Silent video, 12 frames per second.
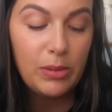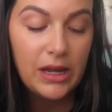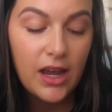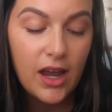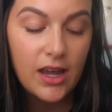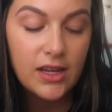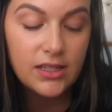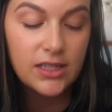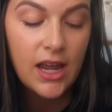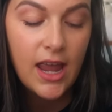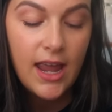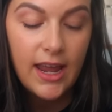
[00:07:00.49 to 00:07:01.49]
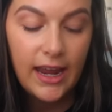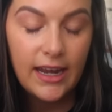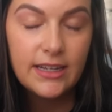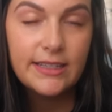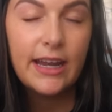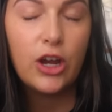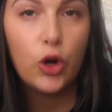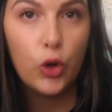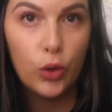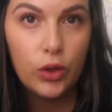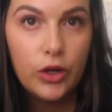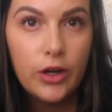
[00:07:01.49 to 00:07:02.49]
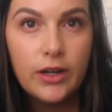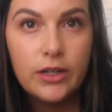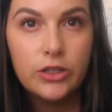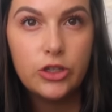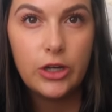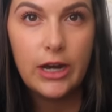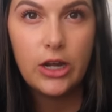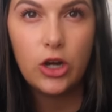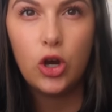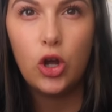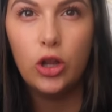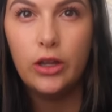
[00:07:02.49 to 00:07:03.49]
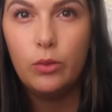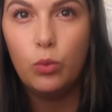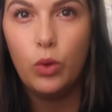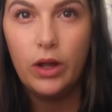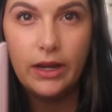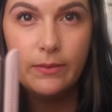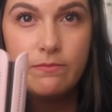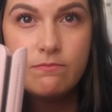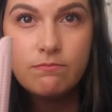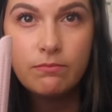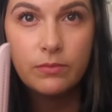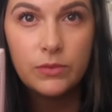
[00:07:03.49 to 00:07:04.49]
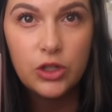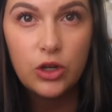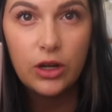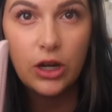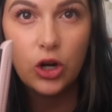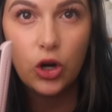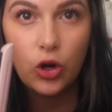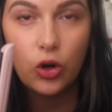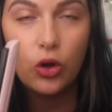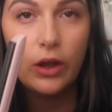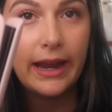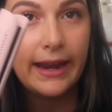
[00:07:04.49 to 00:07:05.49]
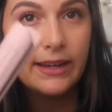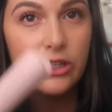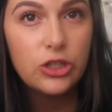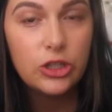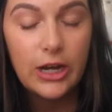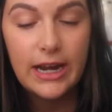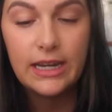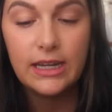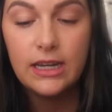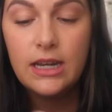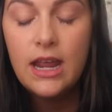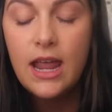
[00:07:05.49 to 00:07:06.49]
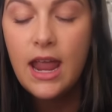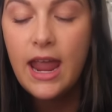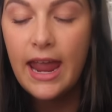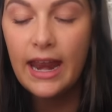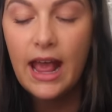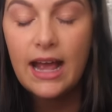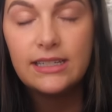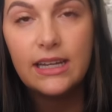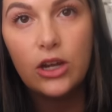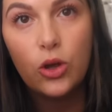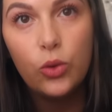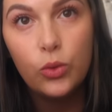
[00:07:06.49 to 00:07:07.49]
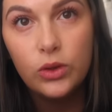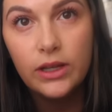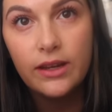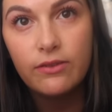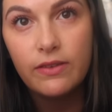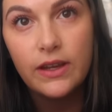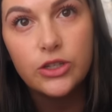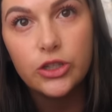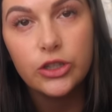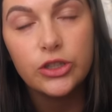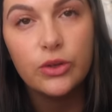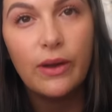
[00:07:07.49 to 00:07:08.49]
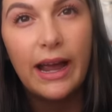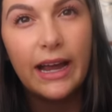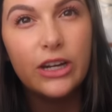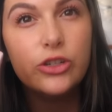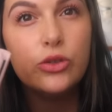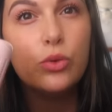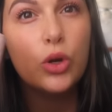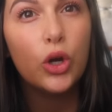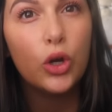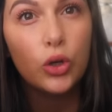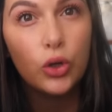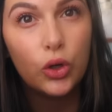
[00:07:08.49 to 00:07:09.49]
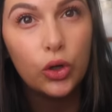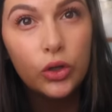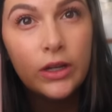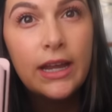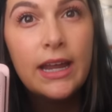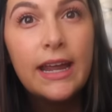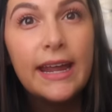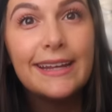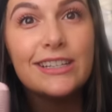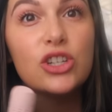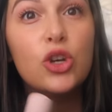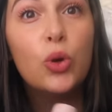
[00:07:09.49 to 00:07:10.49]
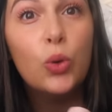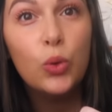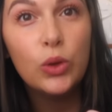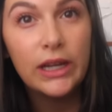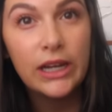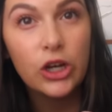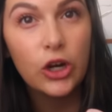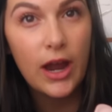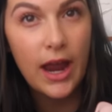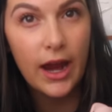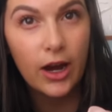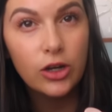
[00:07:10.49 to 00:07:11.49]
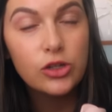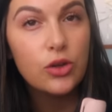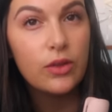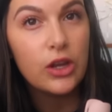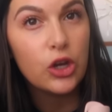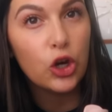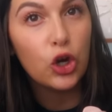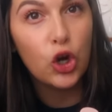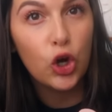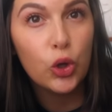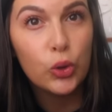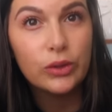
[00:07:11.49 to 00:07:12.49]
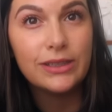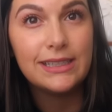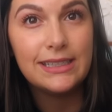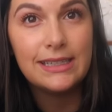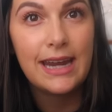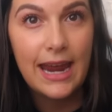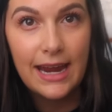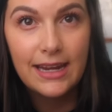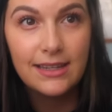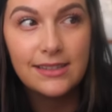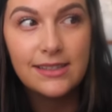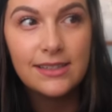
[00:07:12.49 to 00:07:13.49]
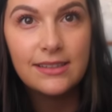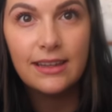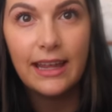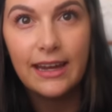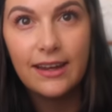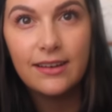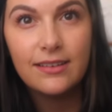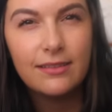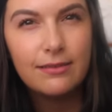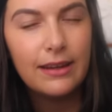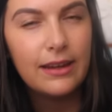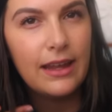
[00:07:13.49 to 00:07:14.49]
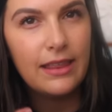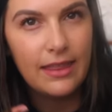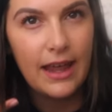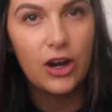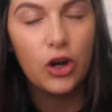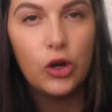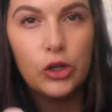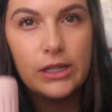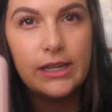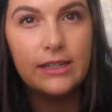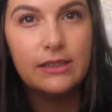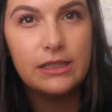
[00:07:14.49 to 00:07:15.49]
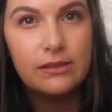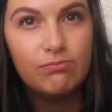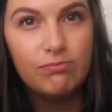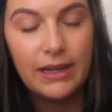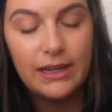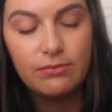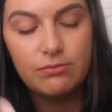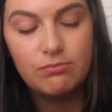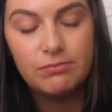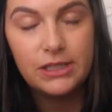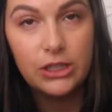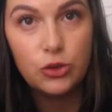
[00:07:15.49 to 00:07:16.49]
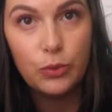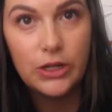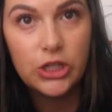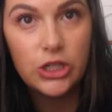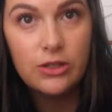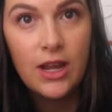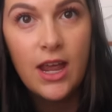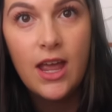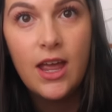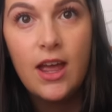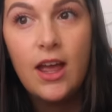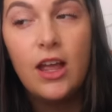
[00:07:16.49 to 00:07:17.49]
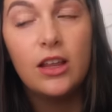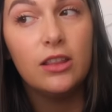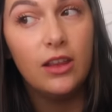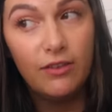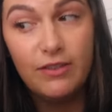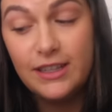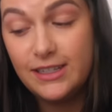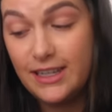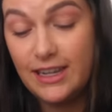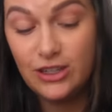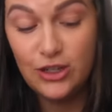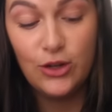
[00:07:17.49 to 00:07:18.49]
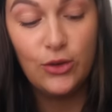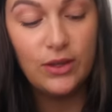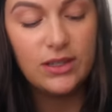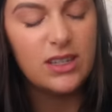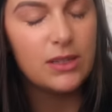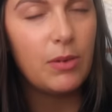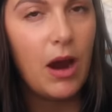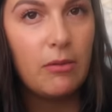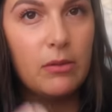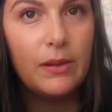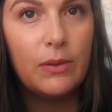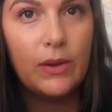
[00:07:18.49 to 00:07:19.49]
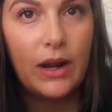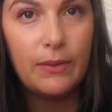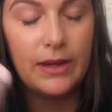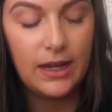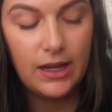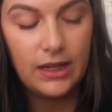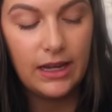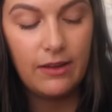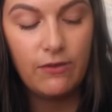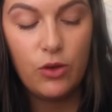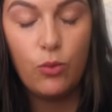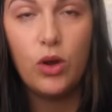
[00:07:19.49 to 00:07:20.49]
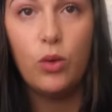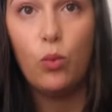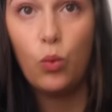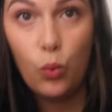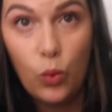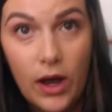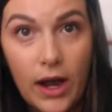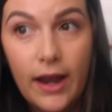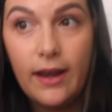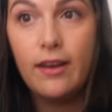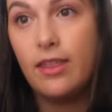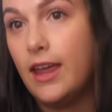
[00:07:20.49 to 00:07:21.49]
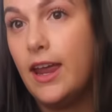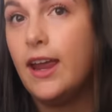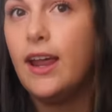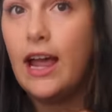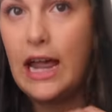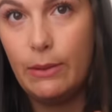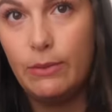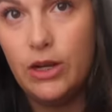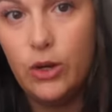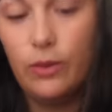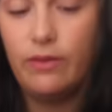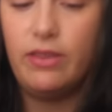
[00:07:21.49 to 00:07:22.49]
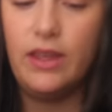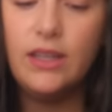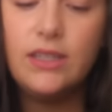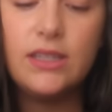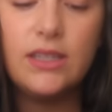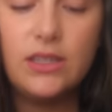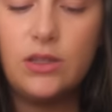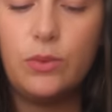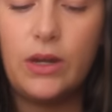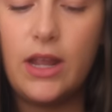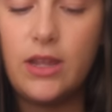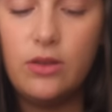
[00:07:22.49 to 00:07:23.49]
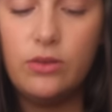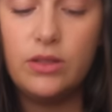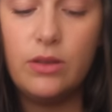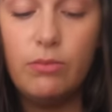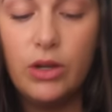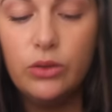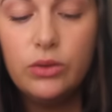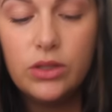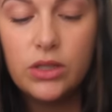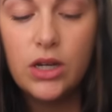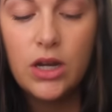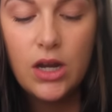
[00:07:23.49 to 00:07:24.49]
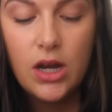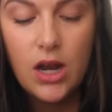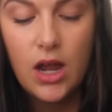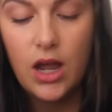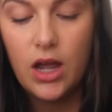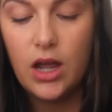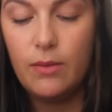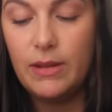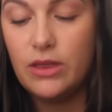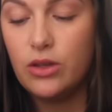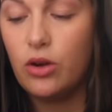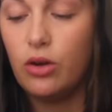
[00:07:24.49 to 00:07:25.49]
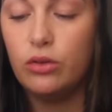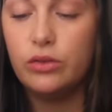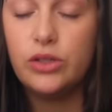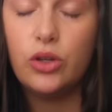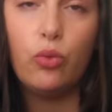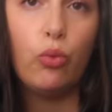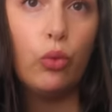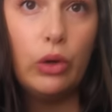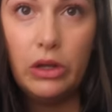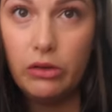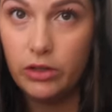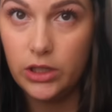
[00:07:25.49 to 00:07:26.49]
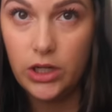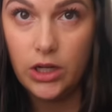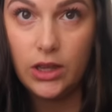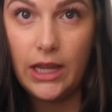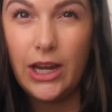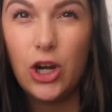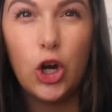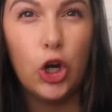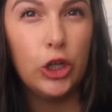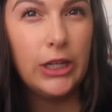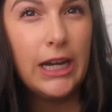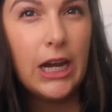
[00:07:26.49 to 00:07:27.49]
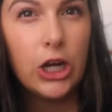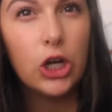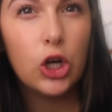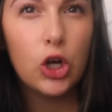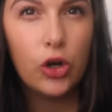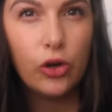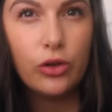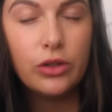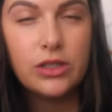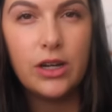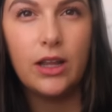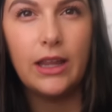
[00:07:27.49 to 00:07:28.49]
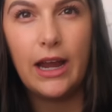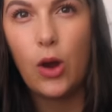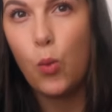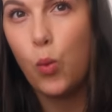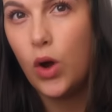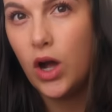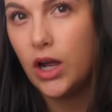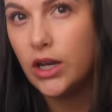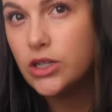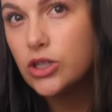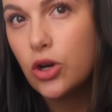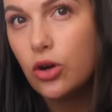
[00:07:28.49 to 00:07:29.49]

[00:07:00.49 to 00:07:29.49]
because it is a curler and a straightener all in one. So you can curl and straighten, and it has a cooling feature. So as you curl, it's cooling your hair so that your curl stays like in that curly, like, situation. Love this thing too. This is probably what I would get, like if you want one thing, I would go with this. This is what I use the most. And the curls look really, really good. Like curling iron curls, not like wand